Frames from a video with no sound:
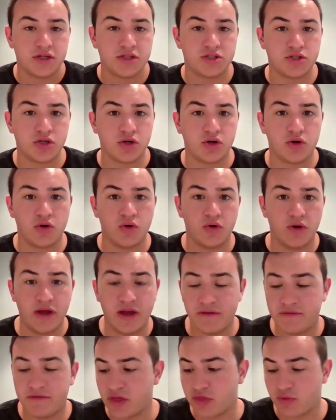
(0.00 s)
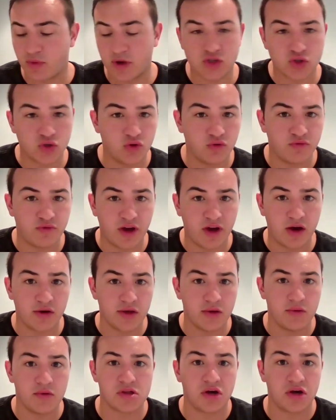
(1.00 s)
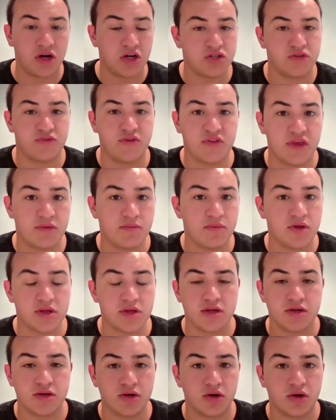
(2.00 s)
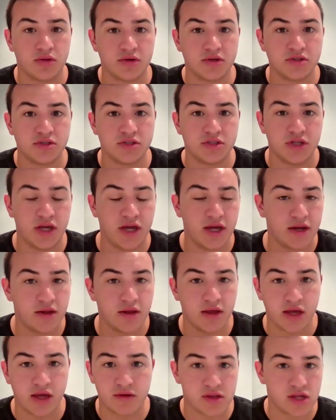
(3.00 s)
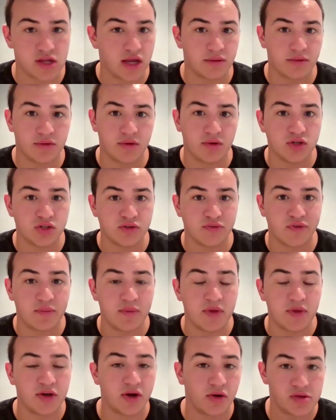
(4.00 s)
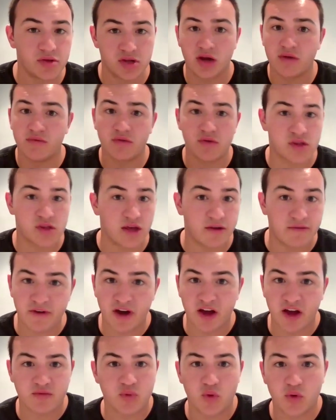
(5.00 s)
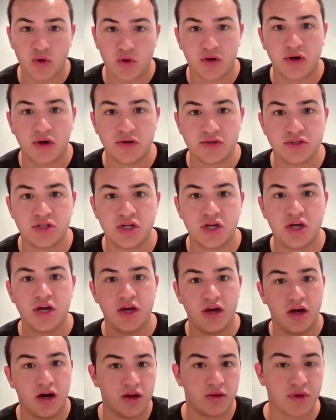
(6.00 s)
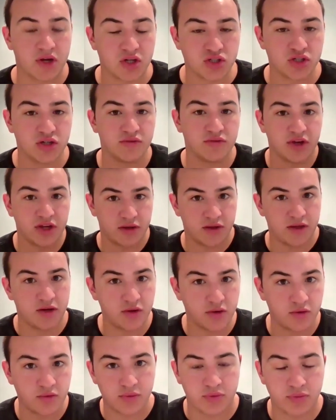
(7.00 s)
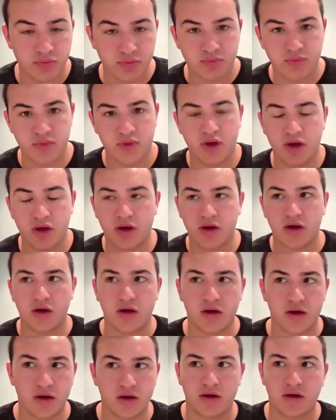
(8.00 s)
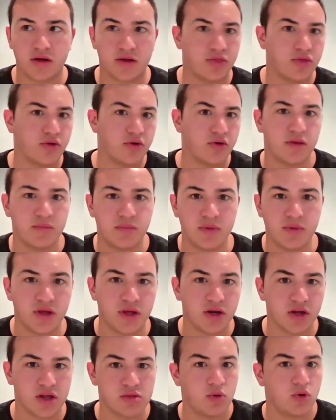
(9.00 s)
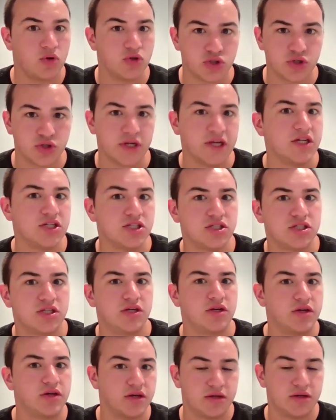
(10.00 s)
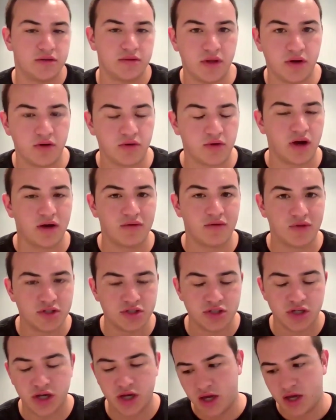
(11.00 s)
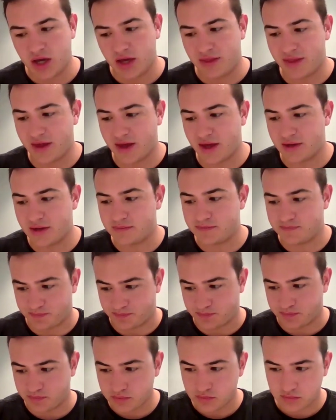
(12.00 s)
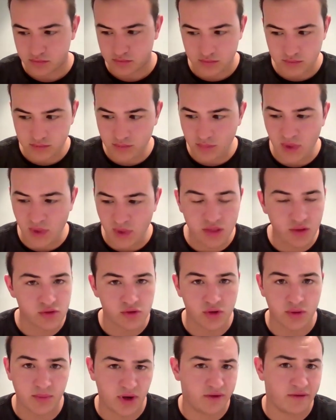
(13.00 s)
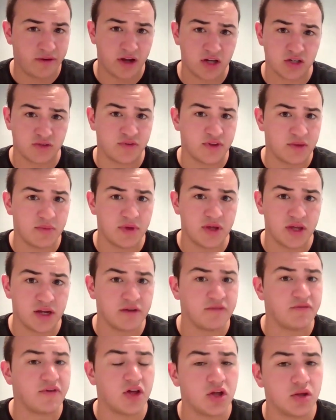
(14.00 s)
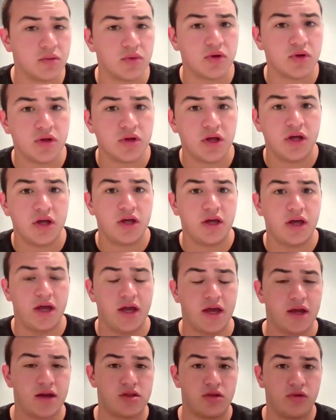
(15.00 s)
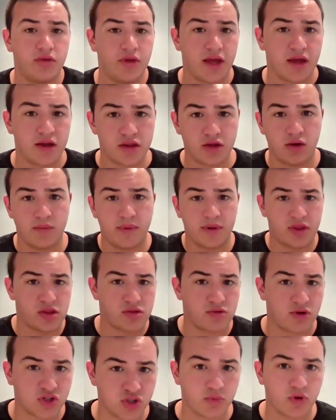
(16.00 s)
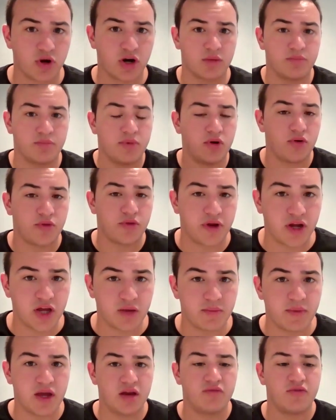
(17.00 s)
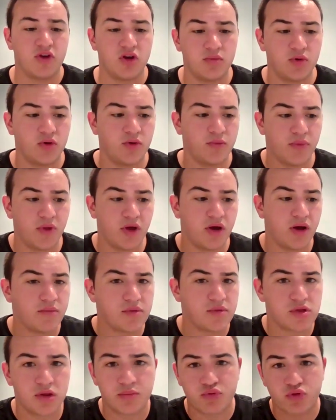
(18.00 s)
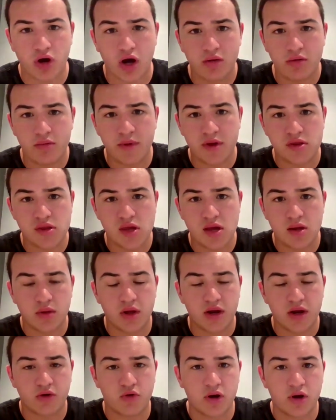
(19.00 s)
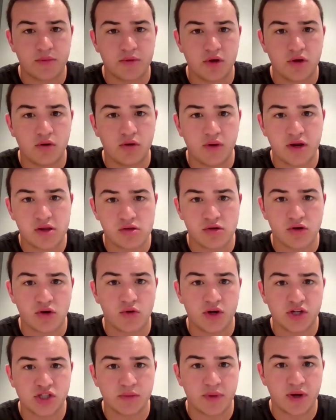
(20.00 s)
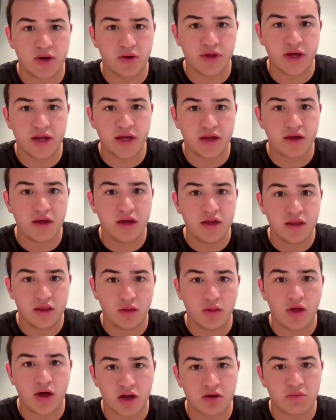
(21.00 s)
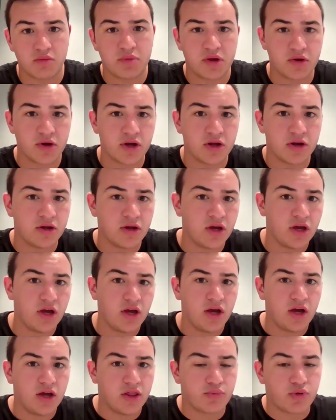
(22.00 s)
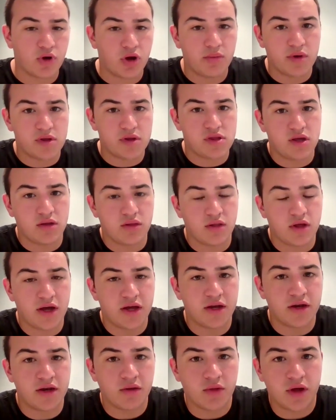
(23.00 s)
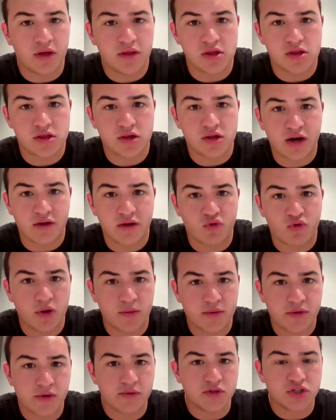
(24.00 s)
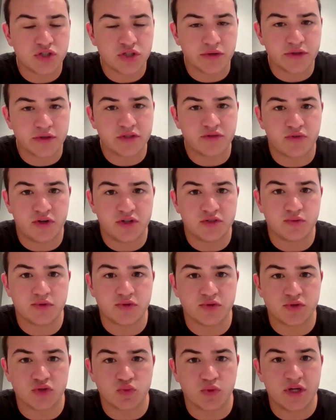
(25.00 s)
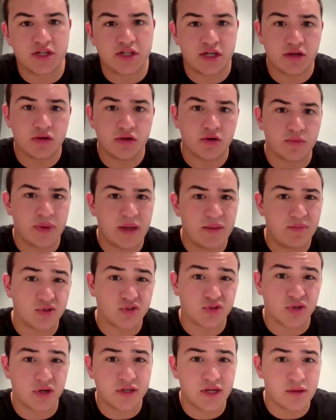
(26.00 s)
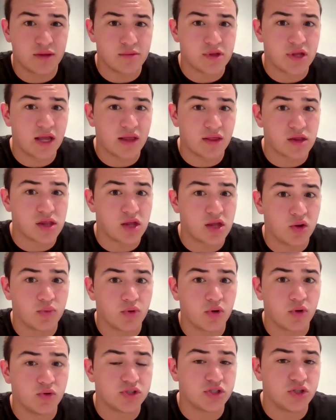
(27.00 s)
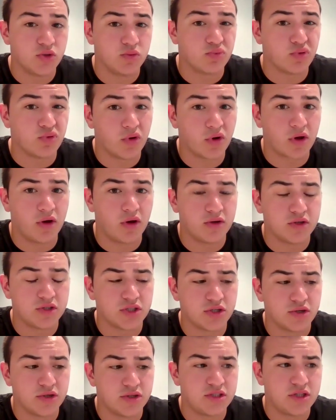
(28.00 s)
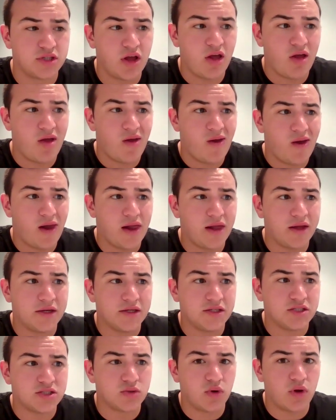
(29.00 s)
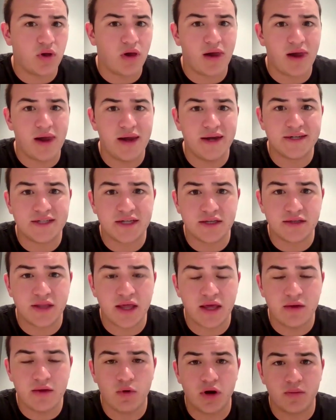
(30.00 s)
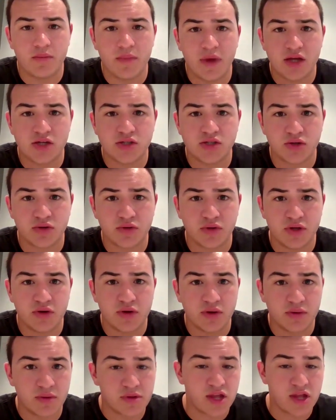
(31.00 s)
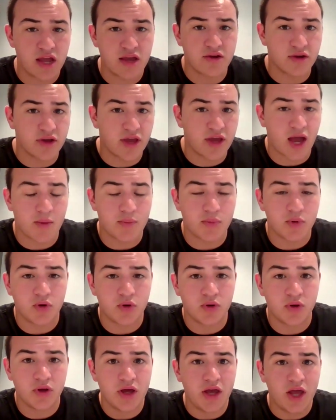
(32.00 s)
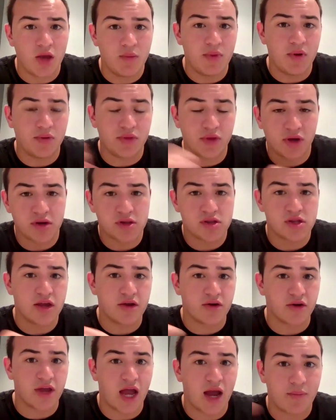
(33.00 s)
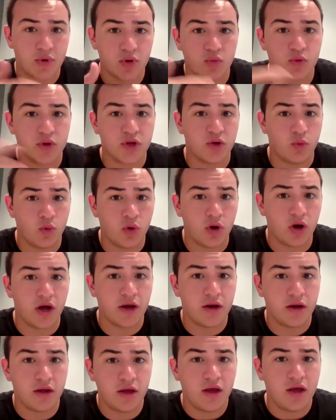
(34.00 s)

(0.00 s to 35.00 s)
So if the threshold value is $150 million and like it's staked up to $150 million to cover, say, 5 protocols on a mixture of like, 30 million exposure each to, coverage, then there's only 150 million available. And so like, it's all about the structured product build and how you make it available. So the problem I see in a lot of crypto, answering your question about like the lockup period, the problem I see a lot in a lot of these kind of crypto insurance funds, whether it's retail or people trying to take the same approach to protocol insurance, is they want to make sure that you can stake your capital and be able to unstake your capital when you want.